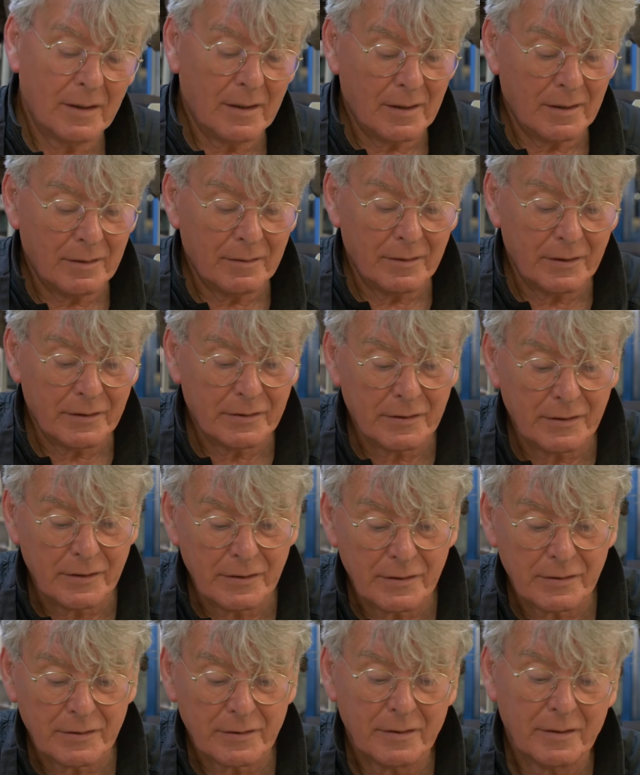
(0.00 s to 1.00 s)
And this
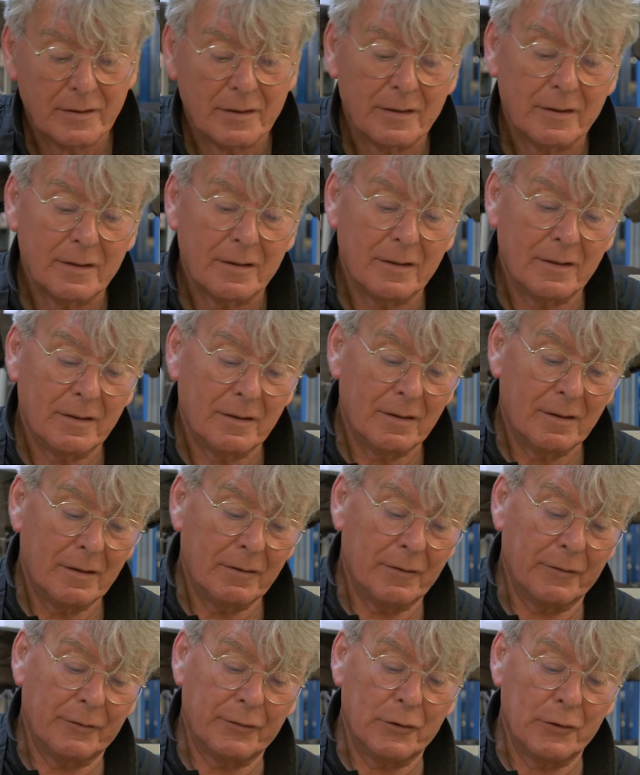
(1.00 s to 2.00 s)
is
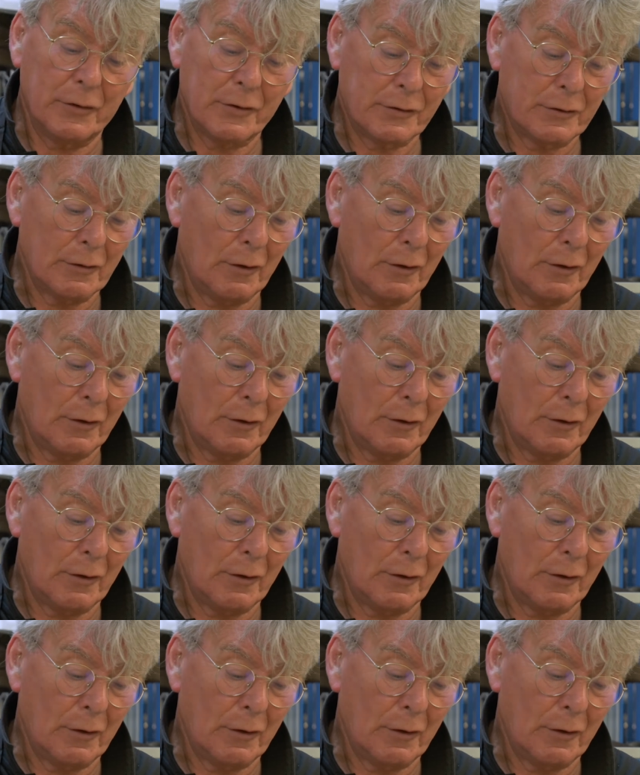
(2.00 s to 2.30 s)
the first